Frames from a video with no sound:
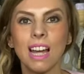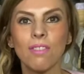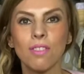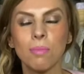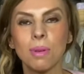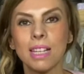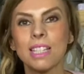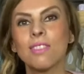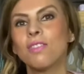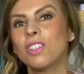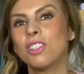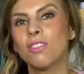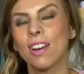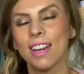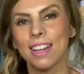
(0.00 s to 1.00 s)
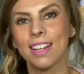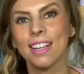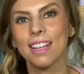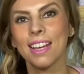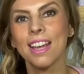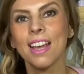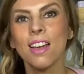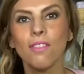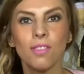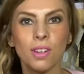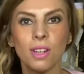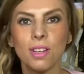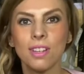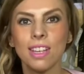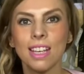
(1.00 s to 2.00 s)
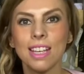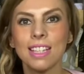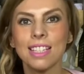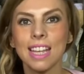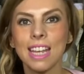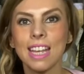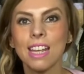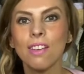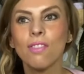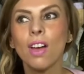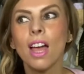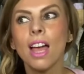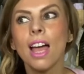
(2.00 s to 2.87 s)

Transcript: a bit of a drink for New Year's Eve,